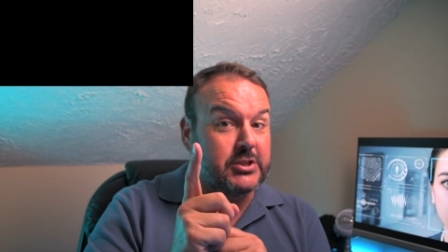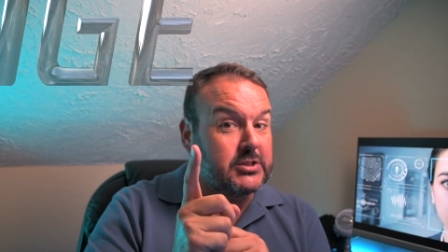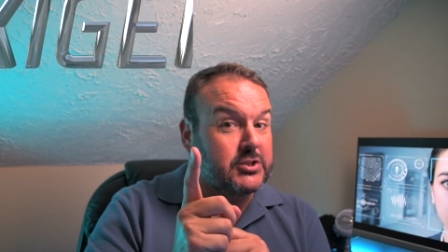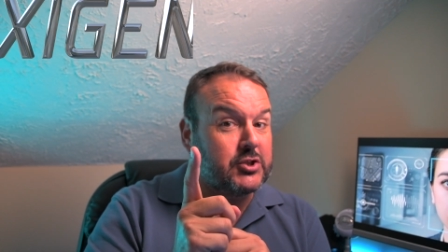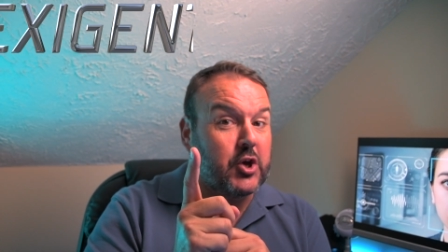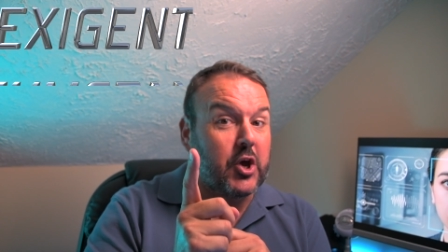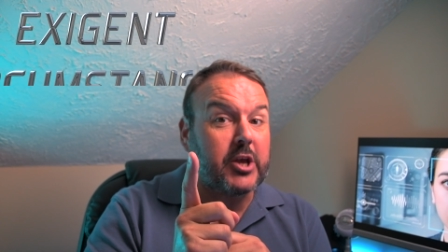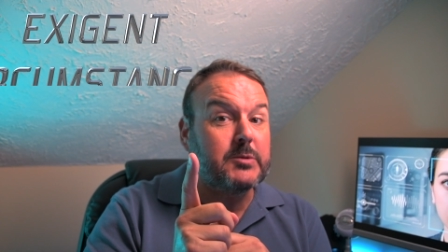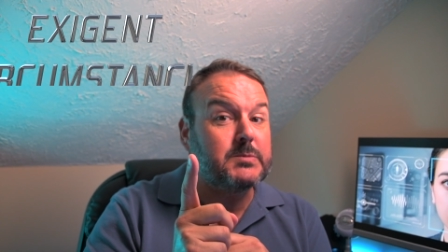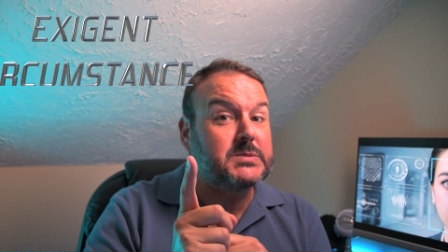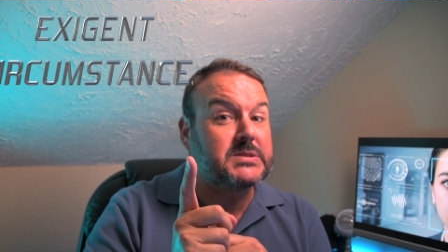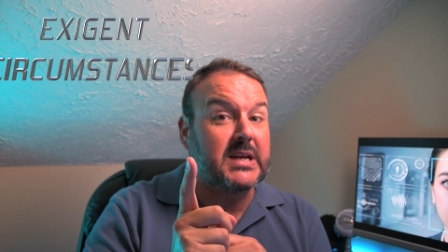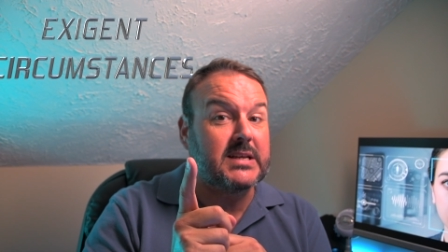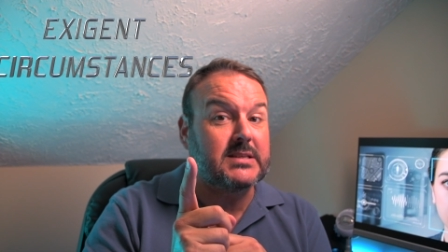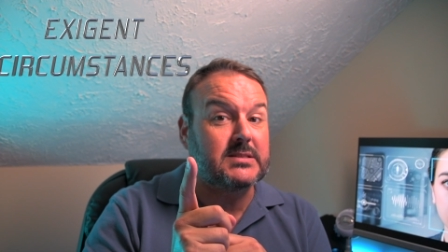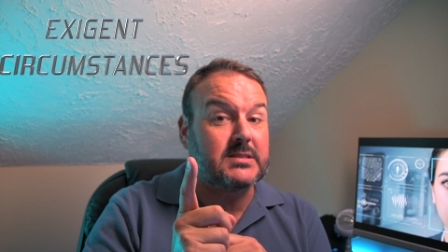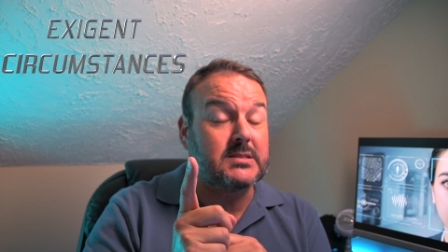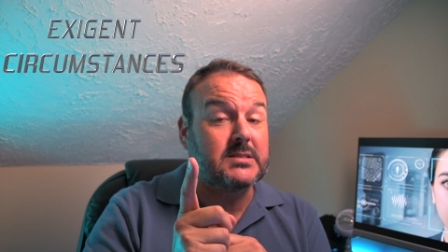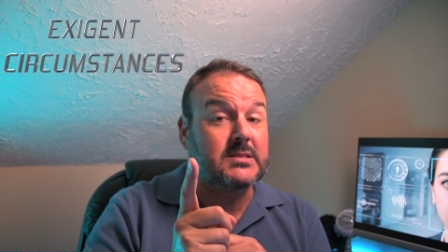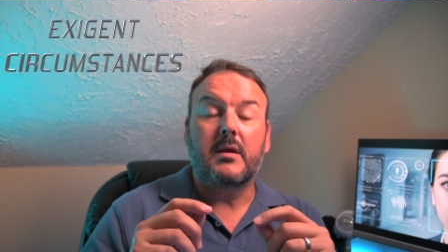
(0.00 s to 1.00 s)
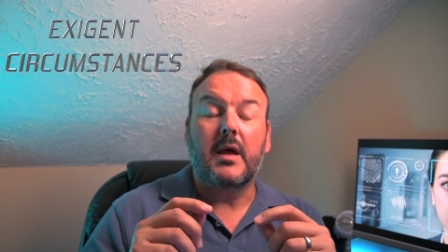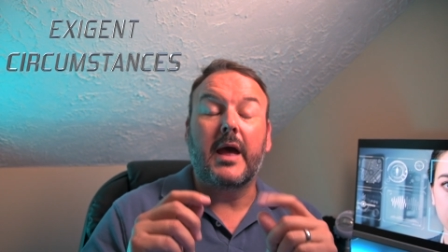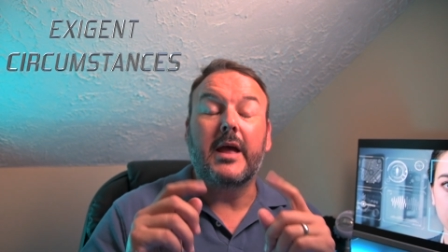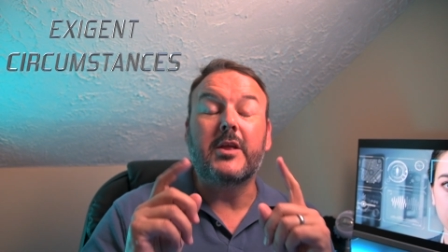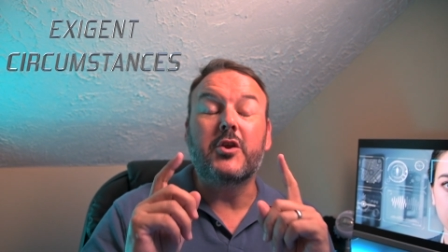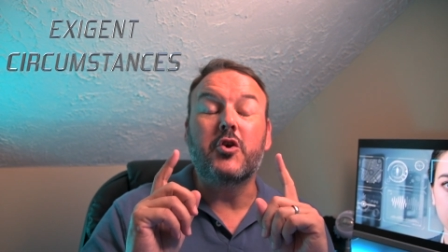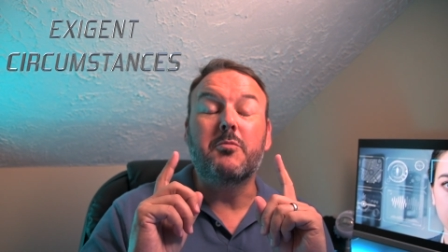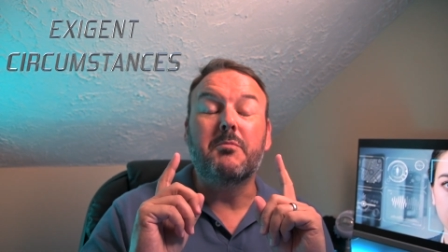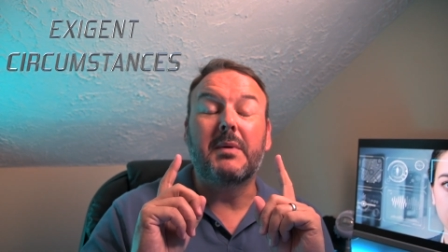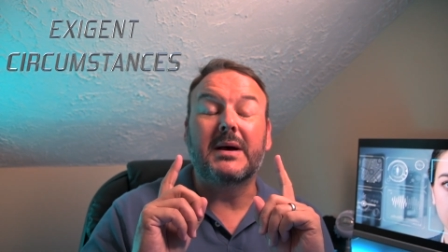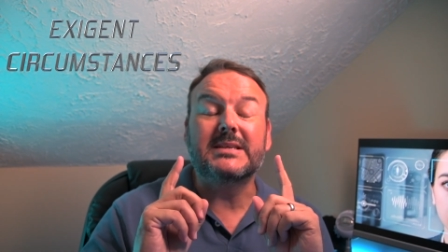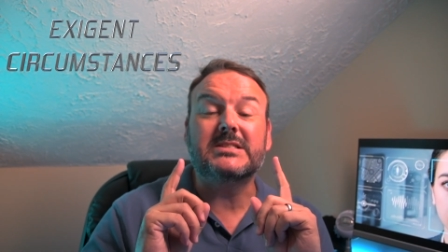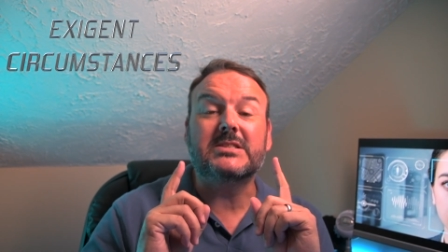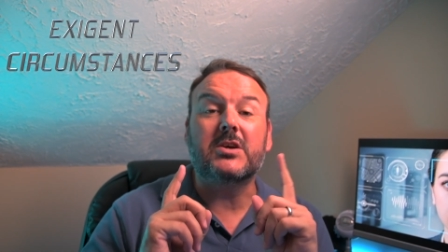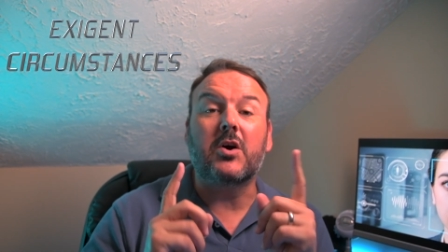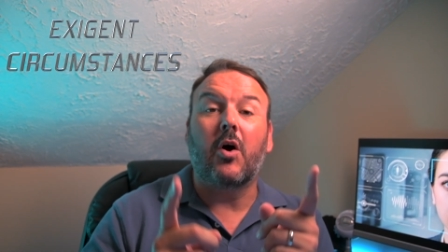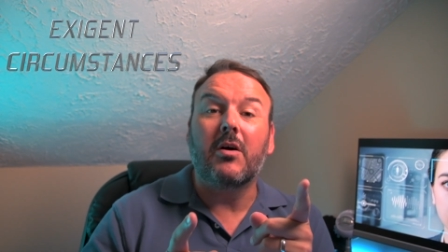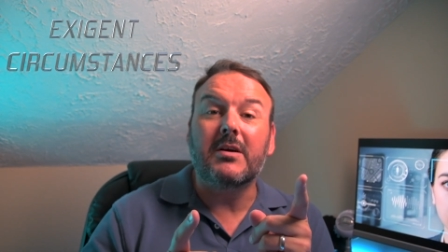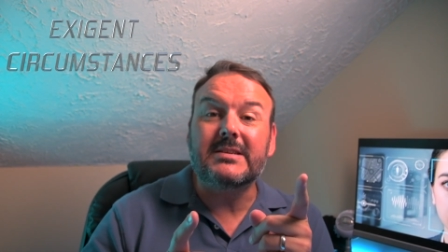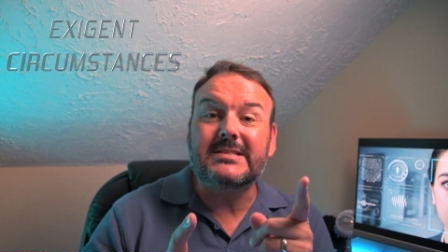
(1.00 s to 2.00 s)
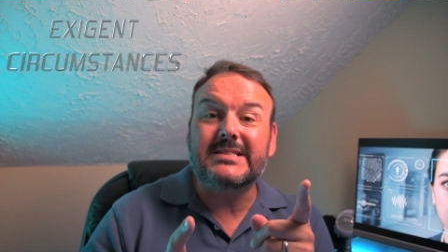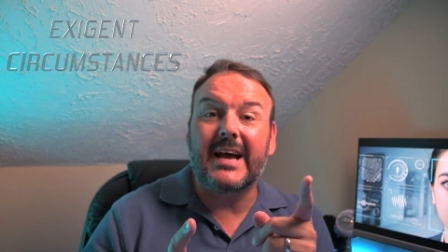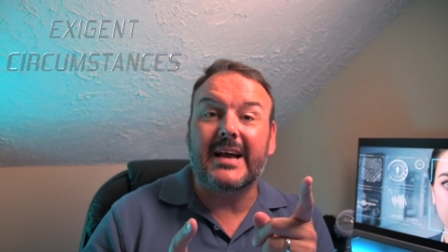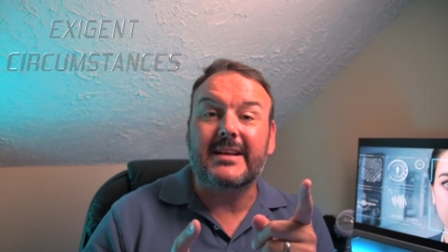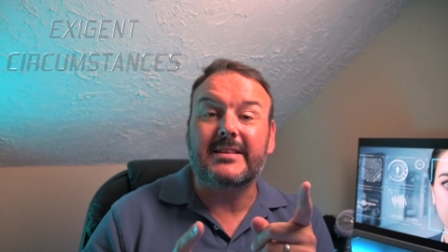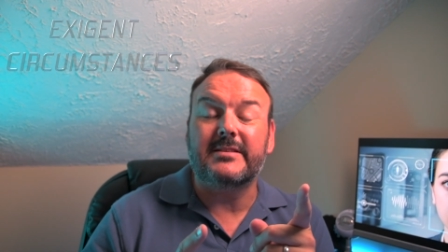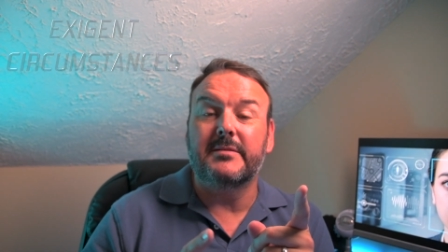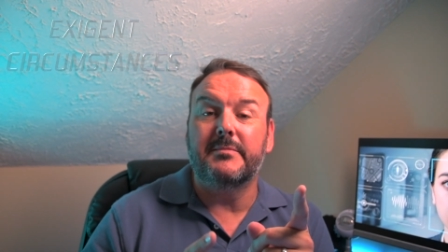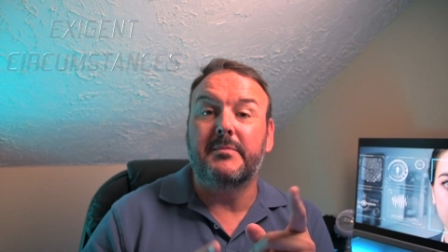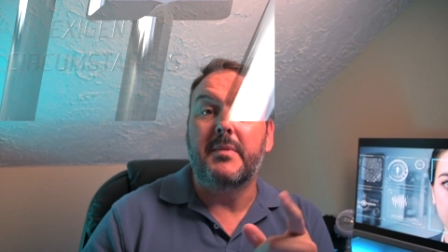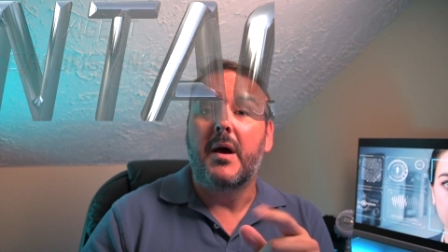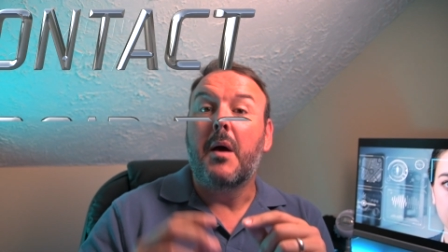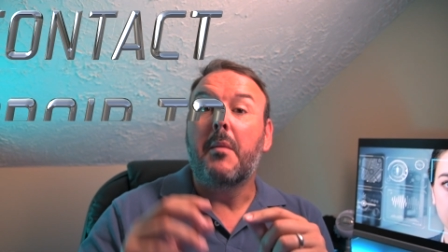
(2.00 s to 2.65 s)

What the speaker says: circumstances and you must contact them